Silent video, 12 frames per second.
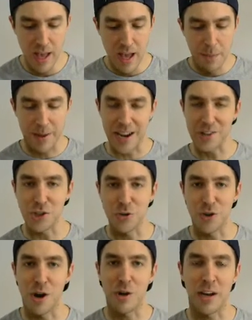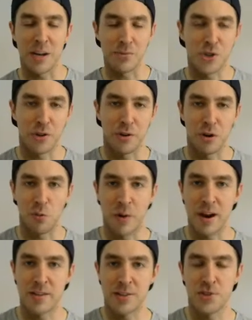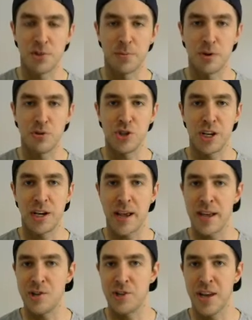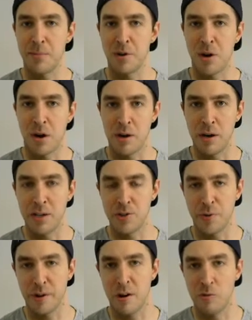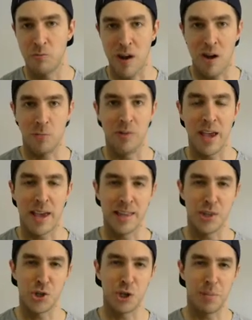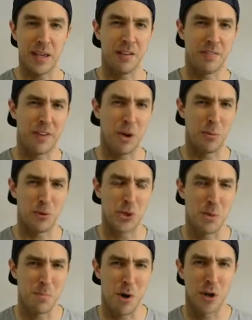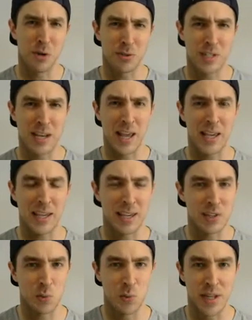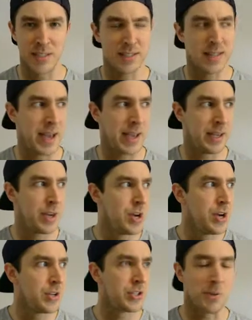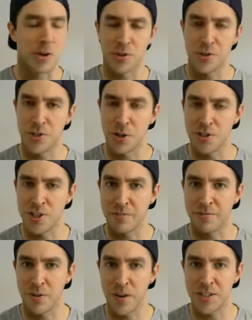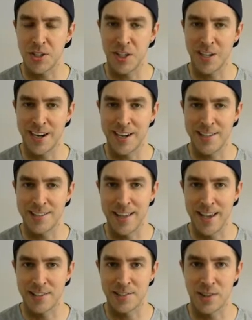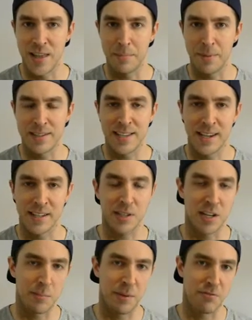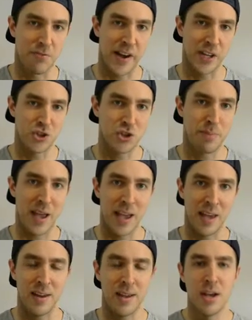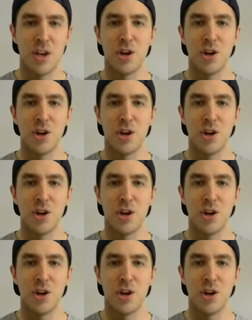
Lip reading: But as you know, and I'm sure you're aware, that Super Gogeta and Jenemba are entering our realm, and they should be available tomorrow. Today is Wednesday. Tomorrow's Thursday for us in the United States. So that being said, it's going to be Friday in Japan.